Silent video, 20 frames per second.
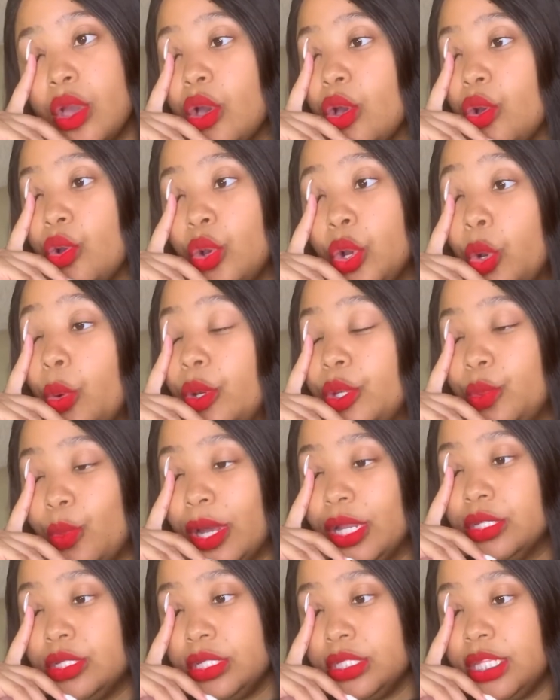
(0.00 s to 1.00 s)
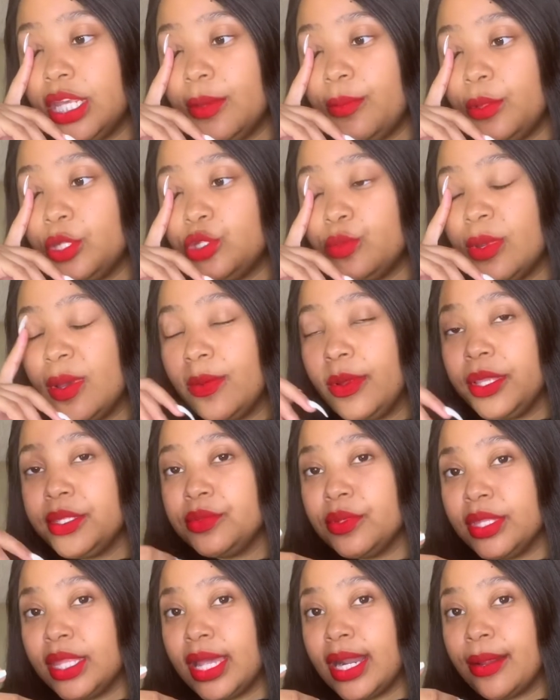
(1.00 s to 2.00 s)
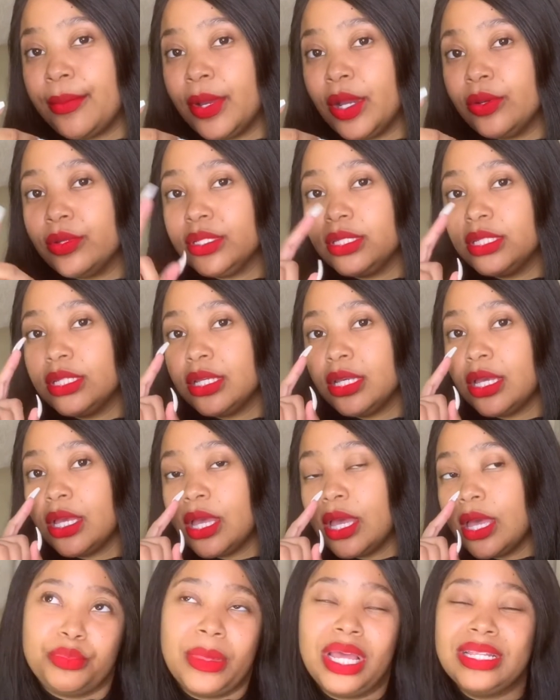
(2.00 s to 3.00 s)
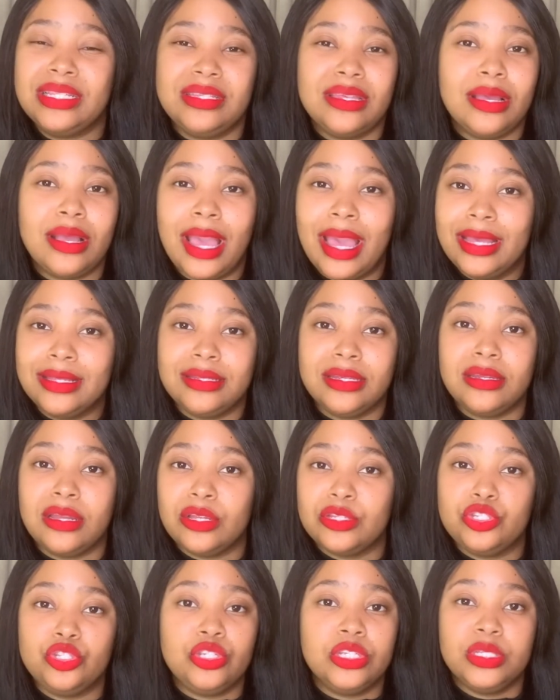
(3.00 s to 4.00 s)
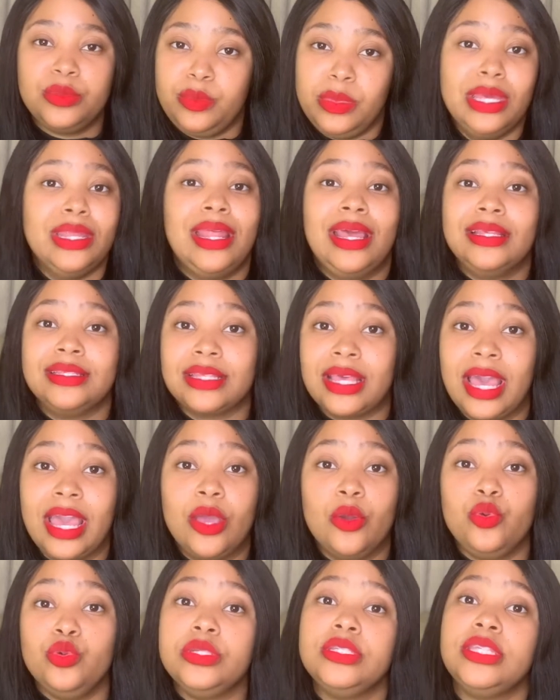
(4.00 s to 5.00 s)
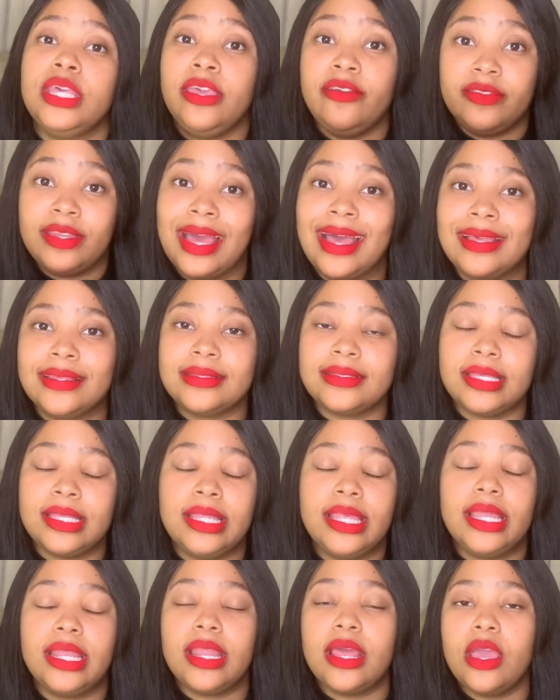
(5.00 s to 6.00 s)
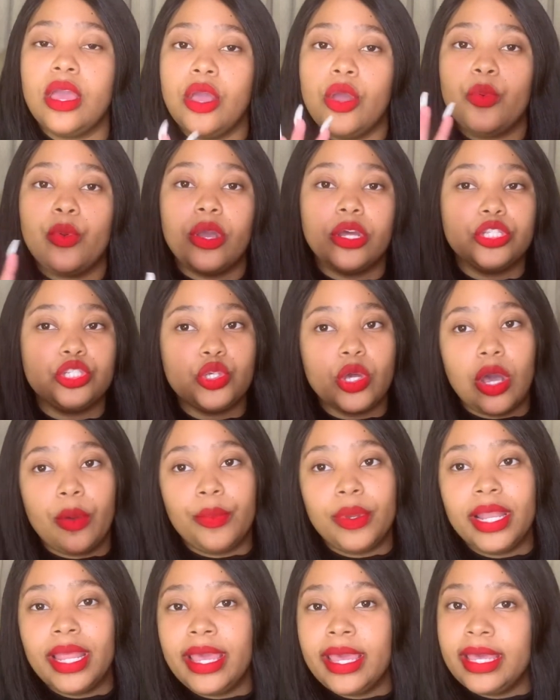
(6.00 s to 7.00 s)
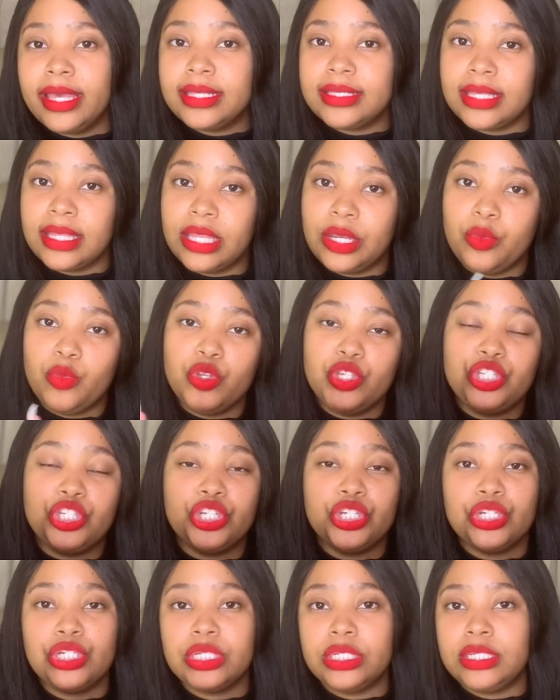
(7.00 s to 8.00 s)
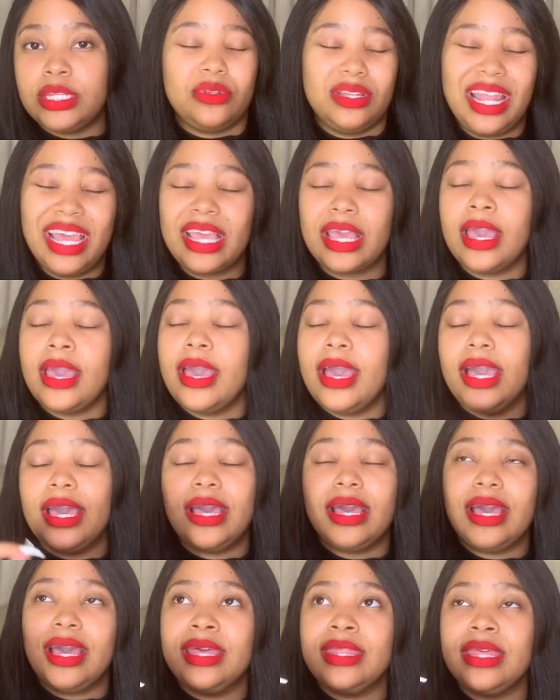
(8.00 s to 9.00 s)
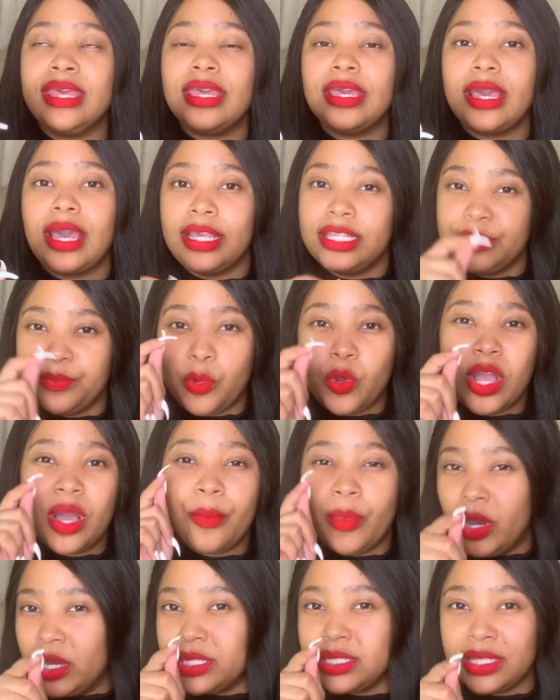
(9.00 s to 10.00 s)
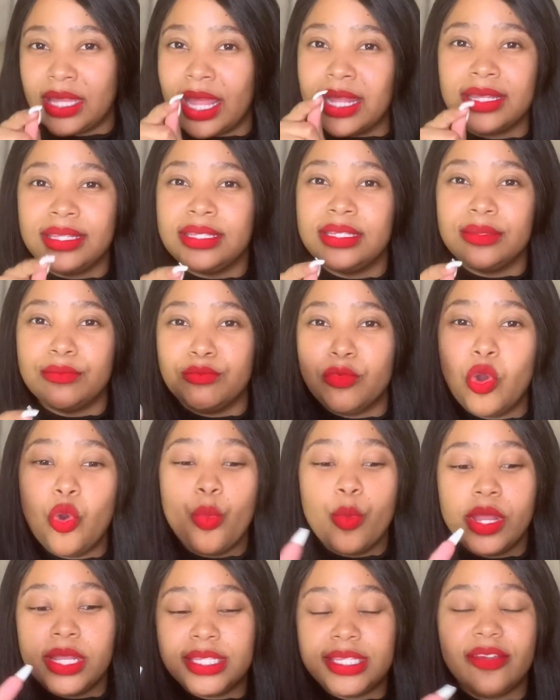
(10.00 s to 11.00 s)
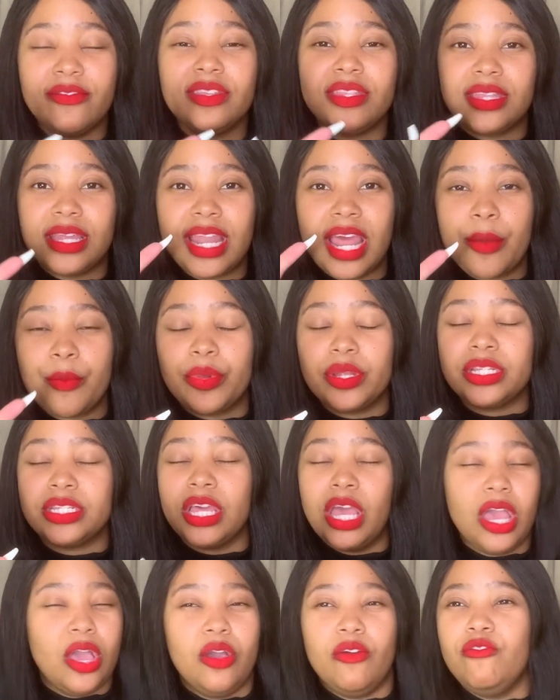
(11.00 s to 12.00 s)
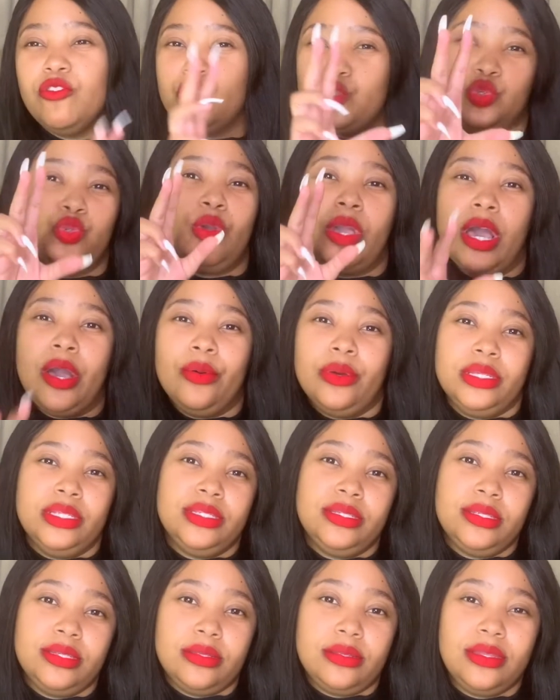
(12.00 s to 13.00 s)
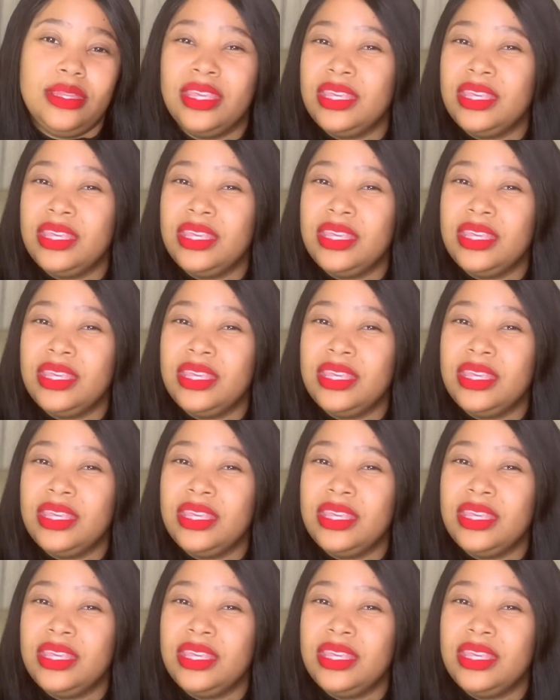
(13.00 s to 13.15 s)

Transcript: Who would want to take me to my place with that amount? Until the guy turned out to just be a nice guy who saved us, and then got to our place and then we chilled. And like, I think I spoke about that moment, everything that happened for 2 hours.